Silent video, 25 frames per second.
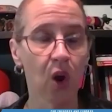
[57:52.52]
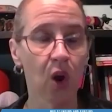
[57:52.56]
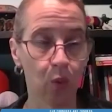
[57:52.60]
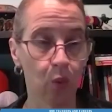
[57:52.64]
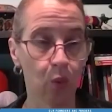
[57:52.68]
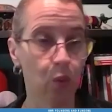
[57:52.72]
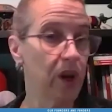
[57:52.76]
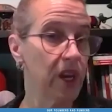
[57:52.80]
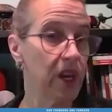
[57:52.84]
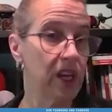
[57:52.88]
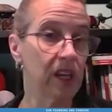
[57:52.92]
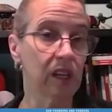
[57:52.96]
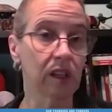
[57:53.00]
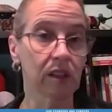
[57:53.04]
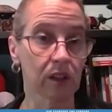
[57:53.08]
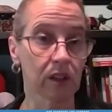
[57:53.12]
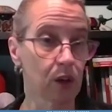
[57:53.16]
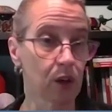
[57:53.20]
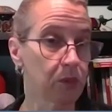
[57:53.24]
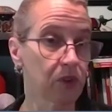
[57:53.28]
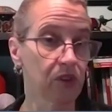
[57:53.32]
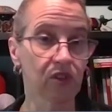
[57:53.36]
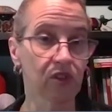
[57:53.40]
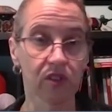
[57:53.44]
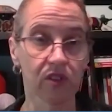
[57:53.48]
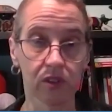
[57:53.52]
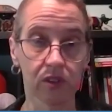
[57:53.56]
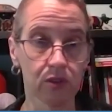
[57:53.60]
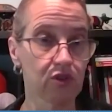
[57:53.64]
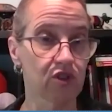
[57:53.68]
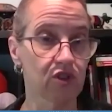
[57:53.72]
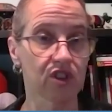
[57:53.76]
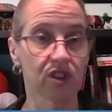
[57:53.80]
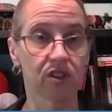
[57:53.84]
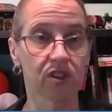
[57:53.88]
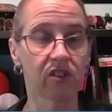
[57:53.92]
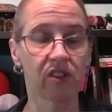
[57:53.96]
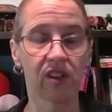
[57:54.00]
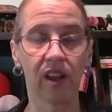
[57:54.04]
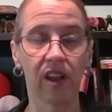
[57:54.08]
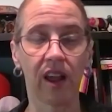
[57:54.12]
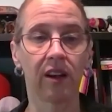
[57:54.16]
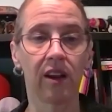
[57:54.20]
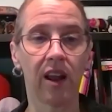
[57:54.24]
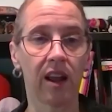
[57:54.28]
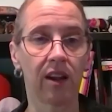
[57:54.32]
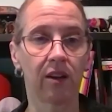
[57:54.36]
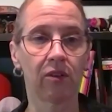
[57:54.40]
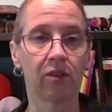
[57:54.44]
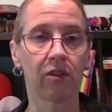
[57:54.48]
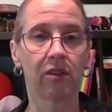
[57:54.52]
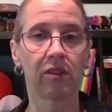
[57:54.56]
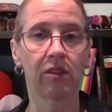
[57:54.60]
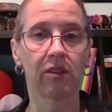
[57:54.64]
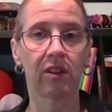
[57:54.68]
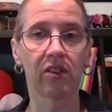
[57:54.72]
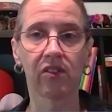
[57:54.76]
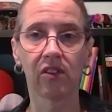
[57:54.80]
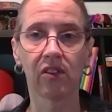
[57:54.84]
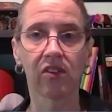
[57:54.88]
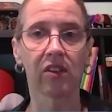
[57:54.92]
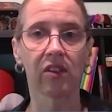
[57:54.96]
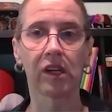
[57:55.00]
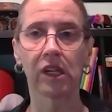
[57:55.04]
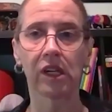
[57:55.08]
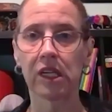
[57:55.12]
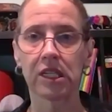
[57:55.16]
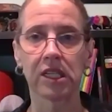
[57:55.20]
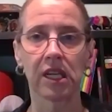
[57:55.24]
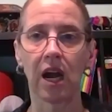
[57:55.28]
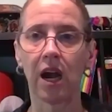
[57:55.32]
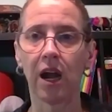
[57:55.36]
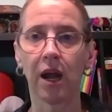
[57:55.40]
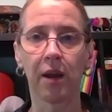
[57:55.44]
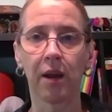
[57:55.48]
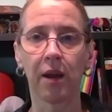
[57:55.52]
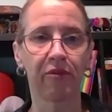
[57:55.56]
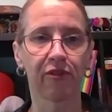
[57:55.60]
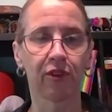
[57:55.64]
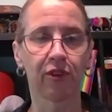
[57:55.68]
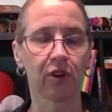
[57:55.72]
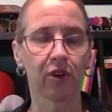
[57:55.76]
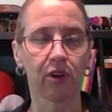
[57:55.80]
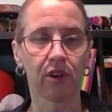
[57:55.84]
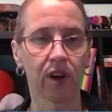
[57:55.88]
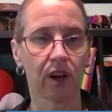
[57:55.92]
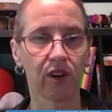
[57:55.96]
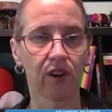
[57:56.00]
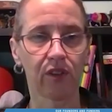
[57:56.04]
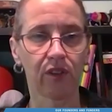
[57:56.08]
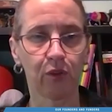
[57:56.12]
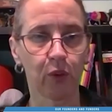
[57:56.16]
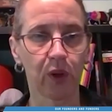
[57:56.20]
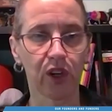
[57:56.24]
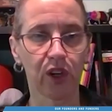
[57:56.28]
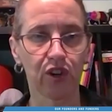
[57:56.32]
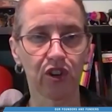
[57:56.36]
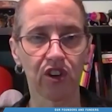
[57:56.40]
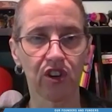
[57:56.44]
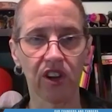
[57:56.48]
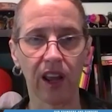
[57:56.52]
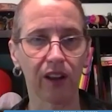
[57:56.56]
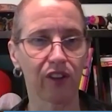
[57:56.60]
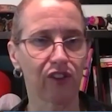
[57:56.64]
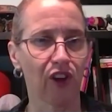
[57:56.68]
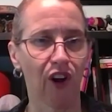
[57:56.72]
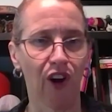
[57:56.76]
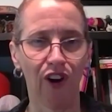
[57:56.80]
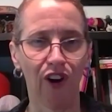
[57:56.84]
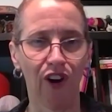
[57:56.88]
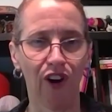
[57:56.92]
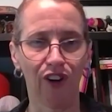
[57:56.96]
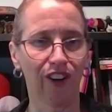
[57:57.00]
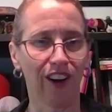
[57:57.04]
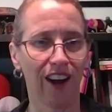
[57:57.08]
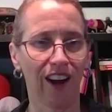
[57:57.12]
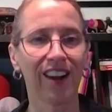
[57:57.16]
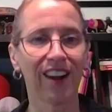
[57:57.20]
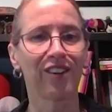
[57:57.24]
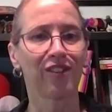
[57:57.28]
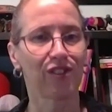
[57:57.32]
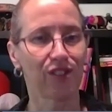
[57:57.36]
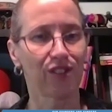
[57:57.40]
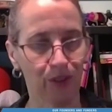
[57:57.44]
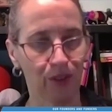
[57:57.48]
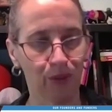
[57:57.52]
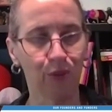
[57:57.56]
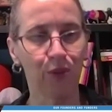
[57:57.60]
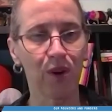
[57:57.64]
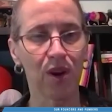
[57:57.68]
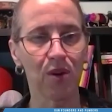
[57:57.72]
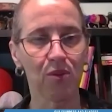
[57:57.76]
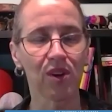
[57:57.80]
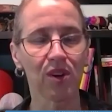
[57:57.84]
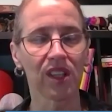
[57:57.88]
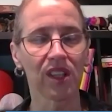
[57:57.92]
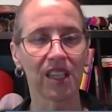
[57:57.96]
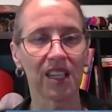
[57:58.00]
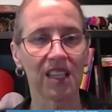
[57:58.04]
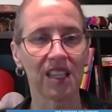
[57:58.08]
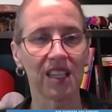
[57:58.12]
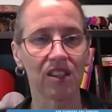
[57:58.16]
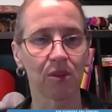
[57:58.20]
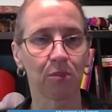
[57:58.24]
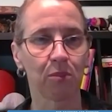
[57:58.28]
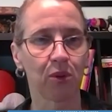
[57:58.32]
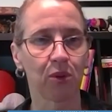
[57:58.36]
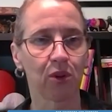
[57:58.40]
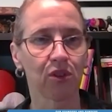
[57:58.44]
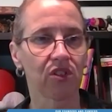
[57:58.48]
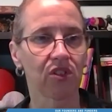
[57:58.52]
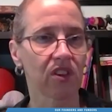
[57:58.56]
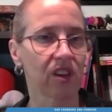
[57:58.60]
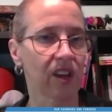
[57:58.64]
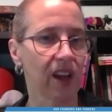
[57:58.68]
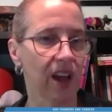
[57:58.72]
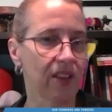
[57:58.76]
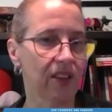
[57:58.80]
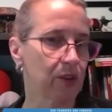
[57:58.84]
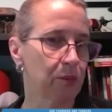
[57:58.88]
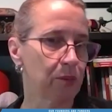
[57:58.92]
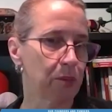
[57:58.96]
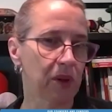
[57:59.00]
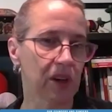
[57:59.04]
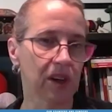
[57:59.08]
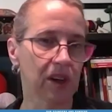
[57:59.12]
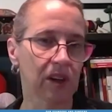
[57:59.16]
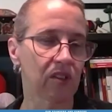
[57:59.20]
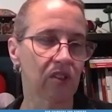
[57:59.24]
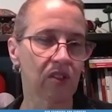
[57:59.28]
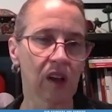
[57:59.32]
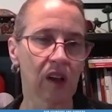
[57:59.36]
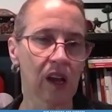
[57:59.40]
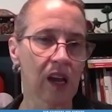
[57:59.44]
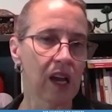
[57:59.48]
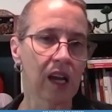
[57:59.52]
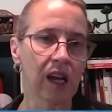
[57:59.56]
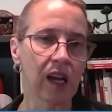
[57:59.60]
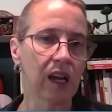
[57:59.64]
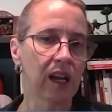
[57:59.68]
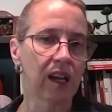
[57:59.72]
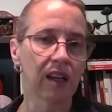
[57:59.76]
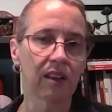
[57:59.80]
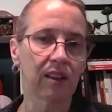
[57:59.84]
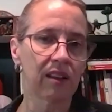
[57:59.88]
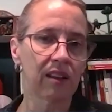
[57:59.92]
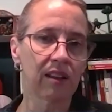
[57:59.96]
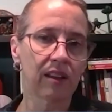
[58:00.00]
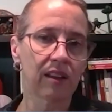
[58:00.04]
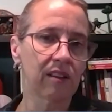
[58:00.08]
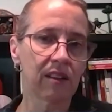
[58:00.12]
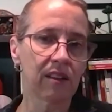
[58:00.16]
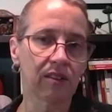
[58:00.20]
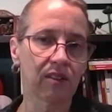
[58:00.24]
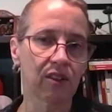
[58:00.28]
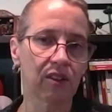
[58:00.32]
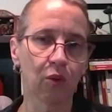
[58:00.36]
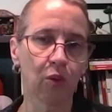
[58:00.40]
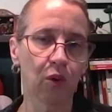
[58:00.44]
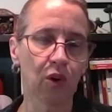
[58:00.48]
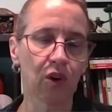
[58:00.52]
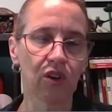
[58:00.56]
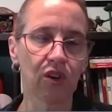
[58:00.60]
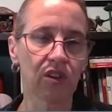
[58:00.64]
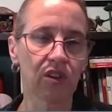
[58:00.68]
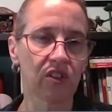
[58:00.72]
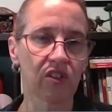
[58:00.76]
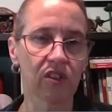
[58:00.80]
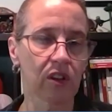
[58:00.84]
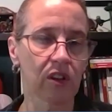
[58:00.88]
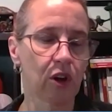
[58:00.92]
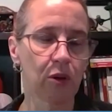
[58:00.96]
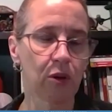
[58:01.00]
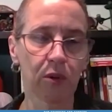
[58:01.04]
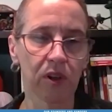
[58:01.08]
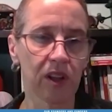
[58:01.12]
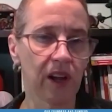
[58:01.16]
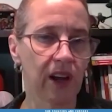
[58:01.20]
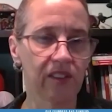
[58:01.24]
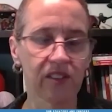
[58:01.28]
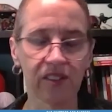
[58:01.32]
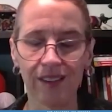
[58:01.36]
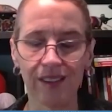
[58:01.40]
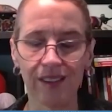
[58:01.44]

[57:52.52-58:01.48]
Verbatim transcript: We need global solutions. And, and this isn't a time for kind of winner takes all kind of stuff. We really need to pull together because eh, the world is globalized